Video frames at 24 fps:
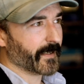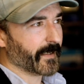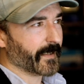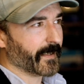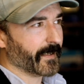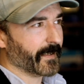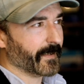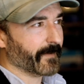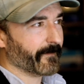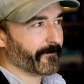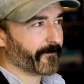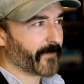
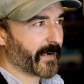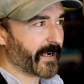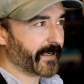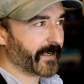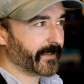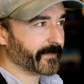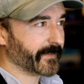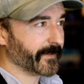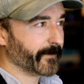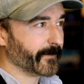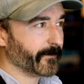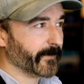
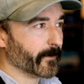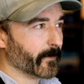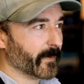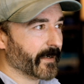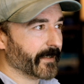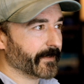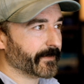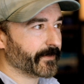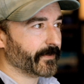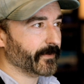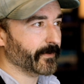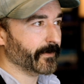Finally, we want
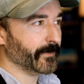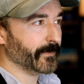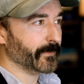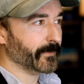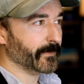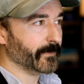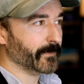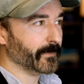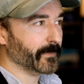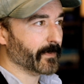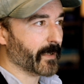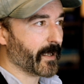
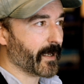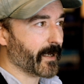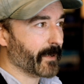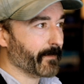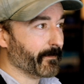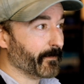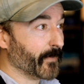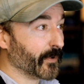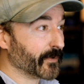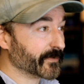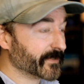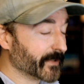to
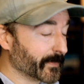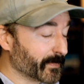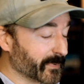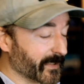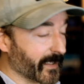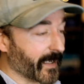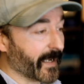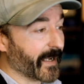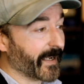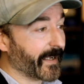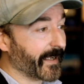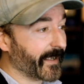
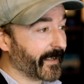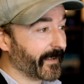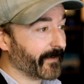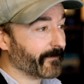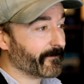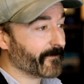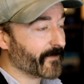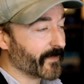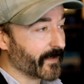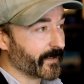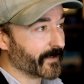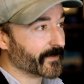multiply
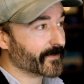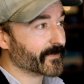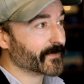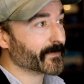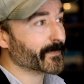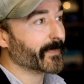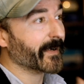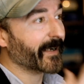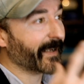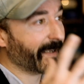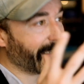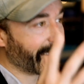this
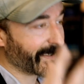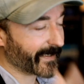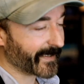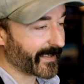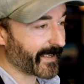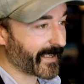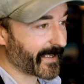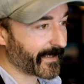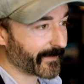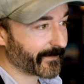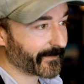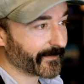by,
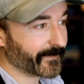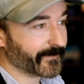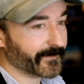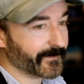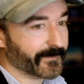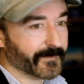again,